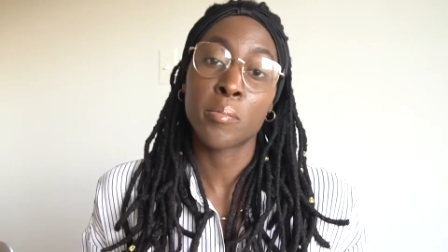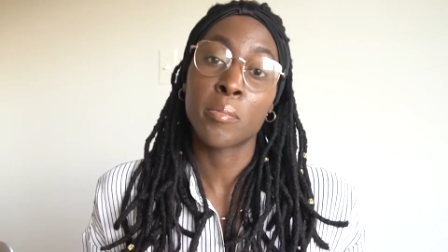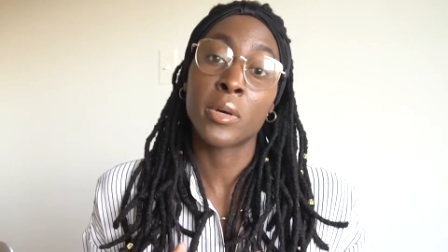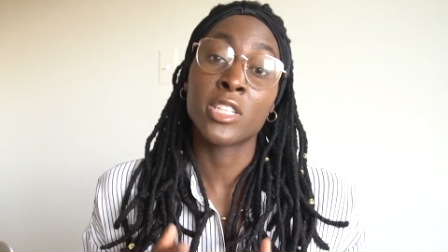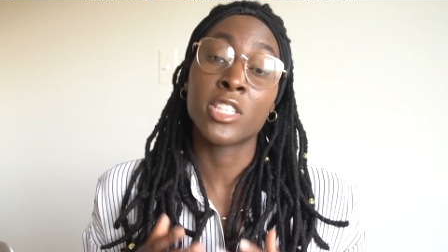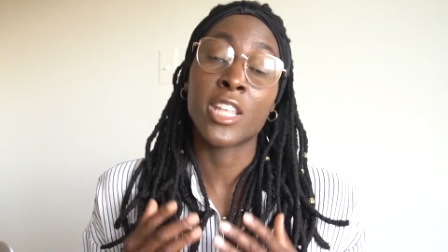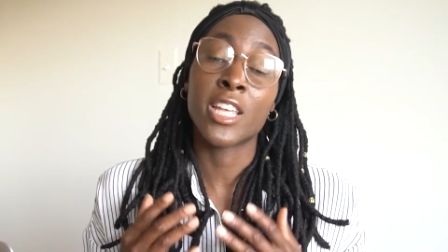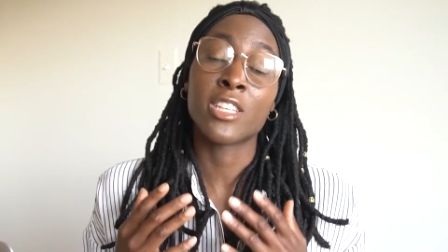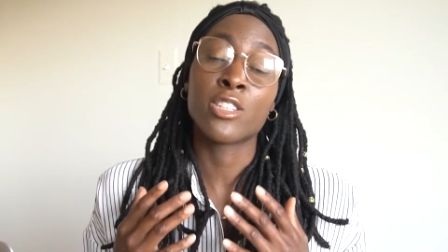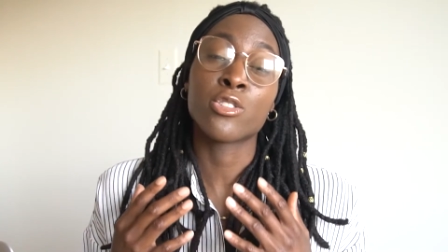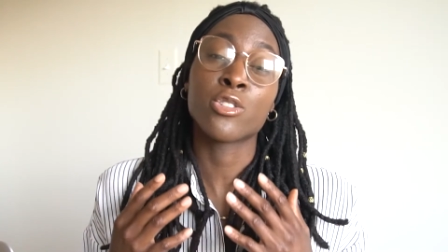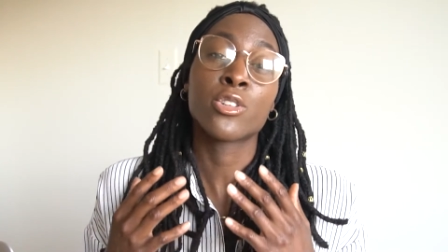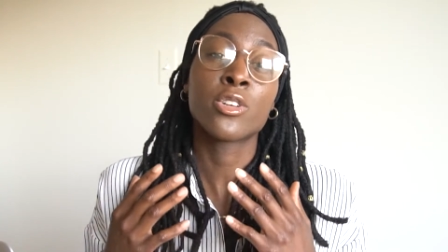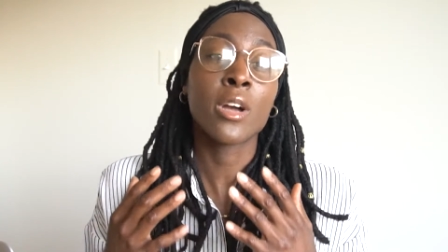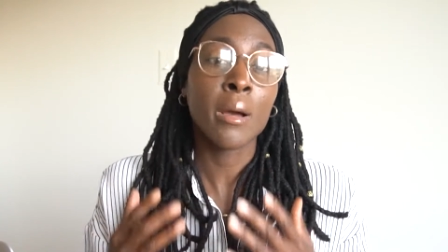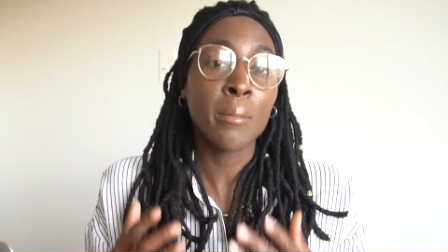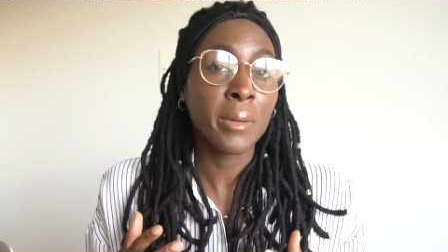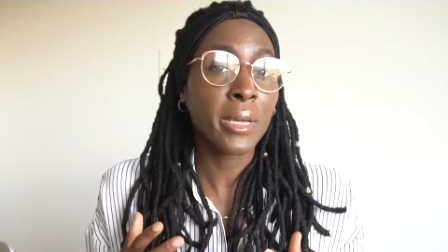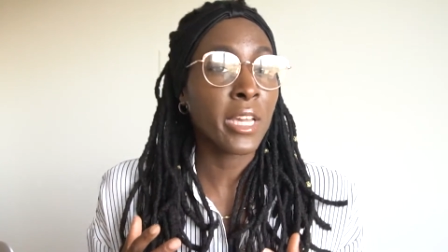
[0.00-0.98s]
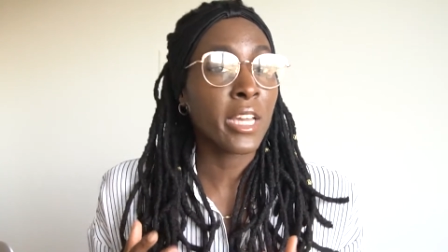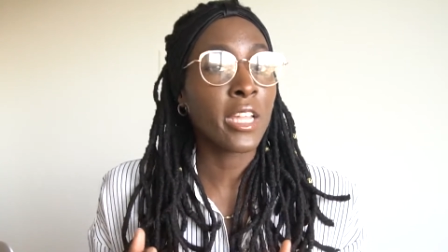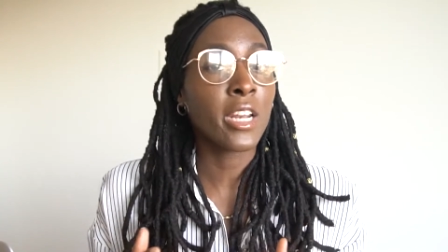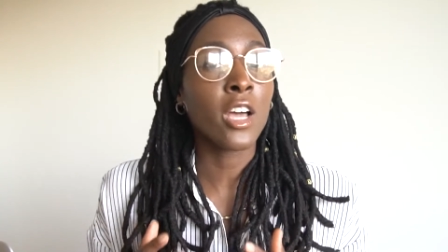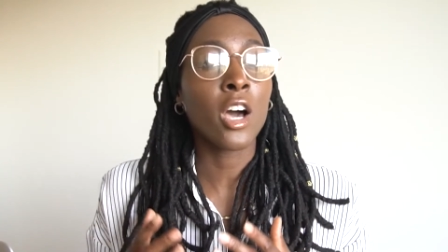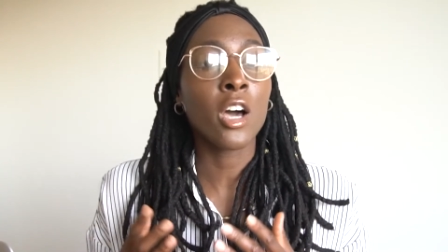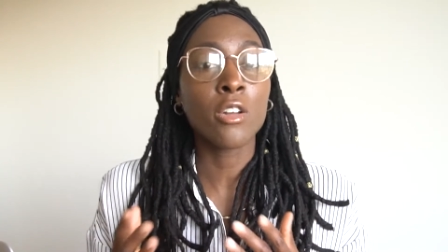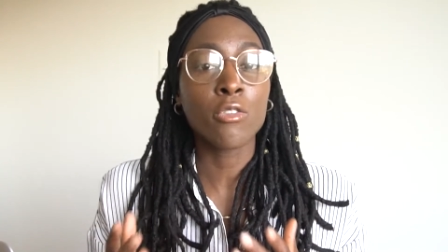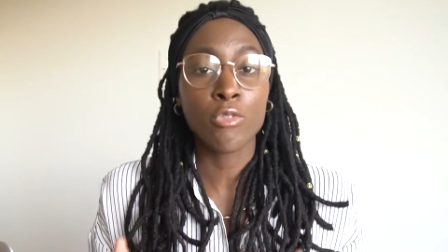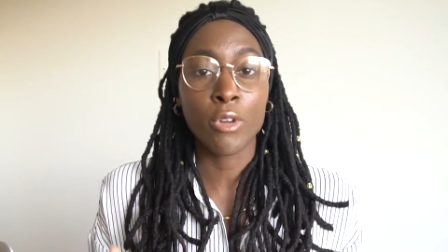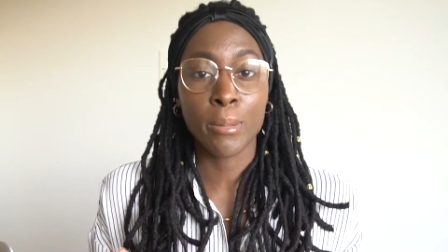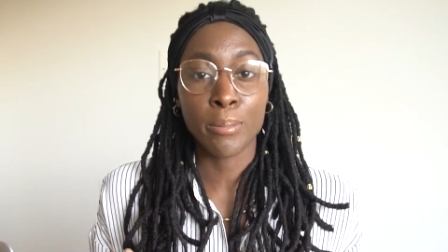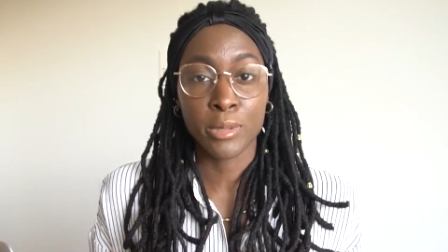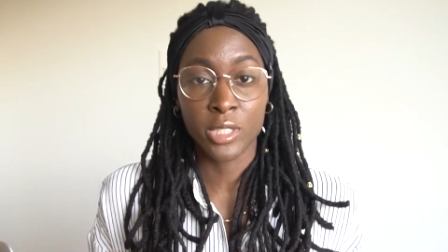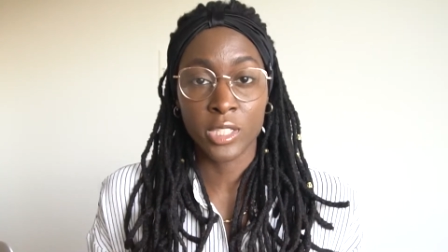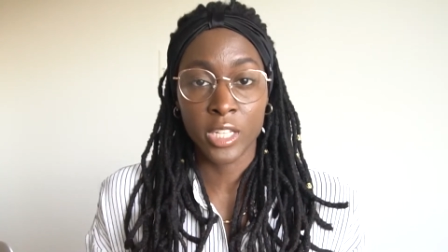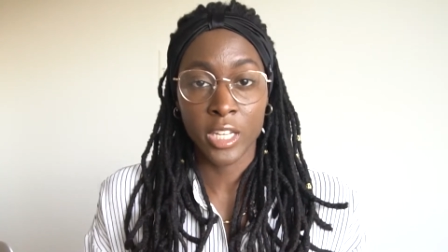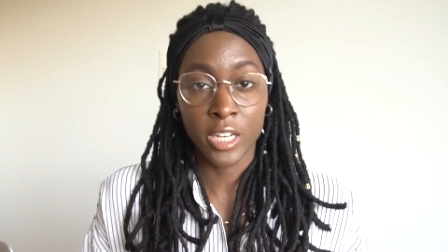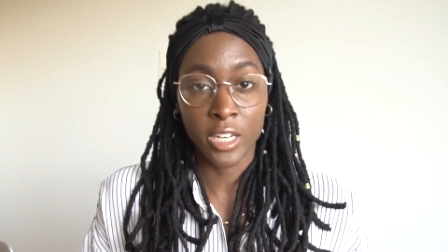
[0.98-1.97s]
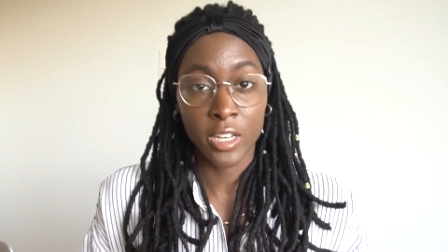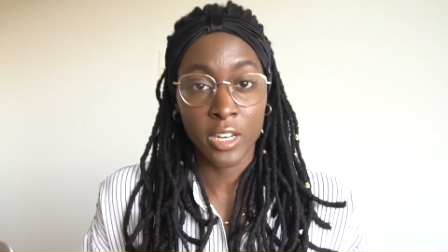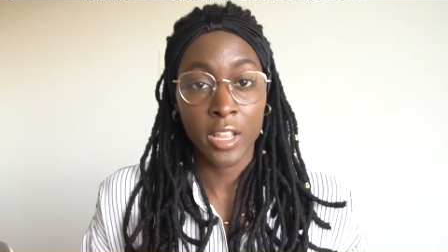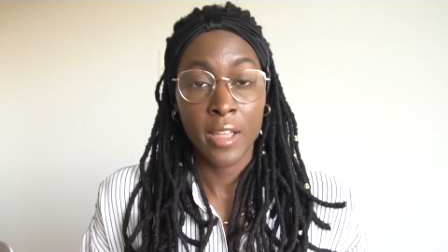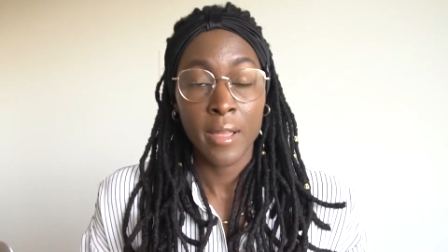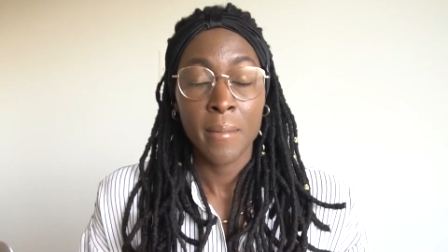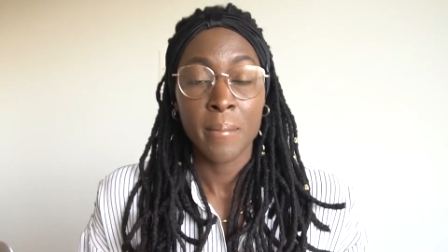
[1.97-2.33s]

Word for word: but that you're coming in unrepresented.